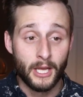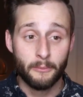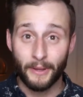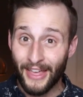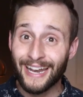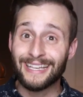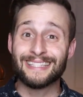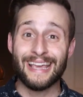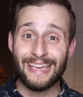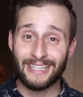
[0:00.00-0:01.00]
but that's
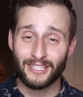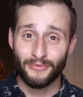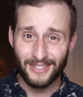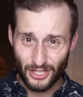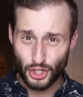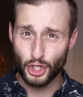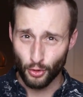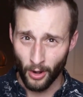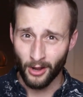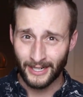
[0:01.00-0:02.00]
a
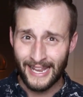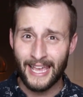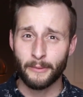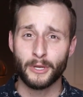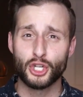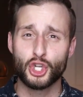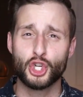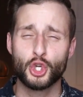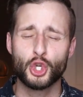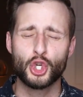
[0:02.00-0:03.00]
strong name.
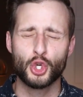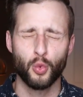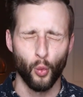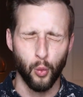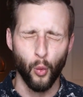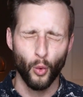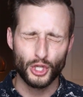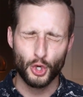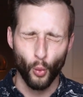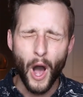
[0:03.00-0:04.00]

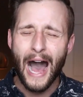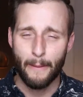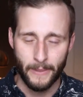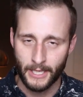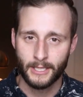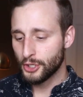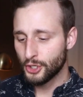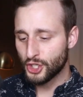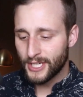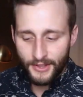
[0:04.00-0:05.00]
Schwab.
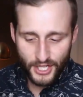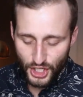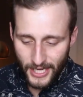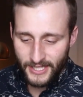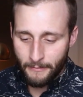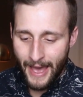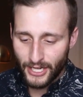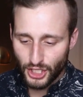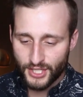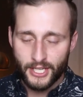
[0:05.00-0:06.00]
She did the Shades of
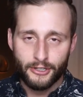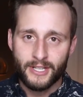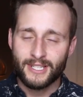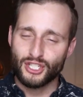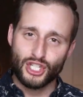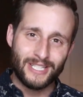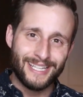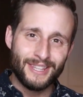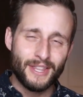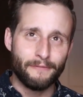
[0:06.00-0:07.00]
Magic series. She
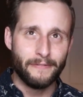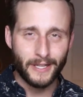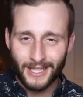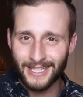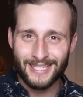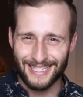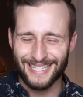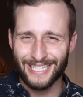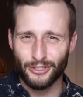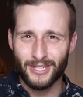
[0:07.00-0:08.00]
did the Villains
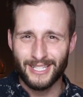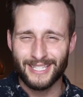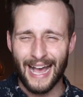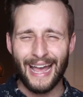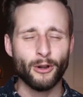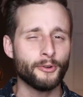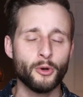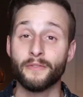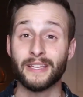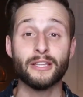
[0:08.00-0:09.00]
series. I don't know
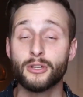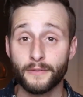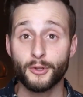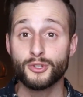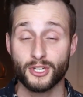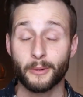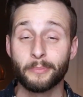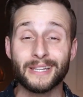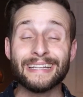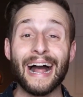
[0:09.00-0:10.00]
if either of those are
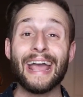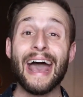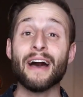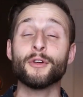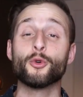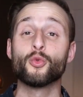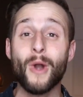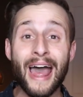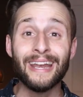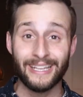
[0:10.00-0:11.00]
complete. I haven't
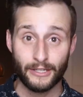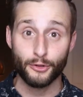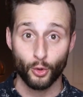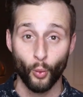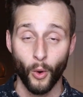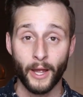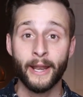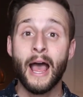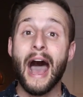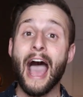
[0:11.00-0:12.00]
read either one.
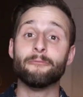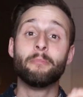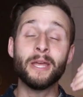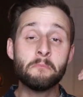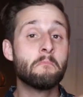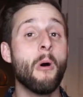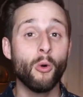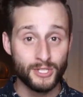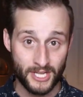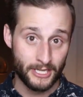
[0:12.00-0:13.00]
I've been
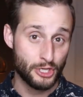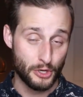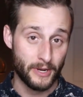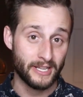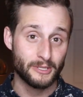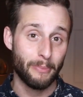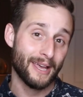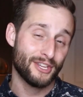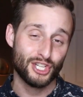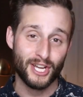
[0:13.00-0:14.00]
most intrigued by
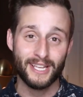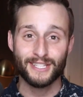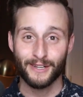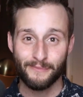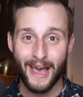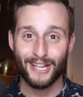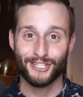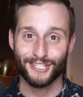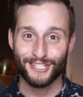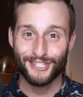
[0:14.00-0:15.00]
the Shades of
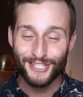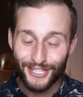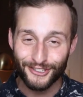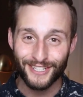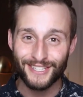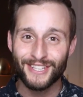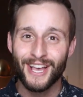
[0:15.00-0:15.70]
Magic series,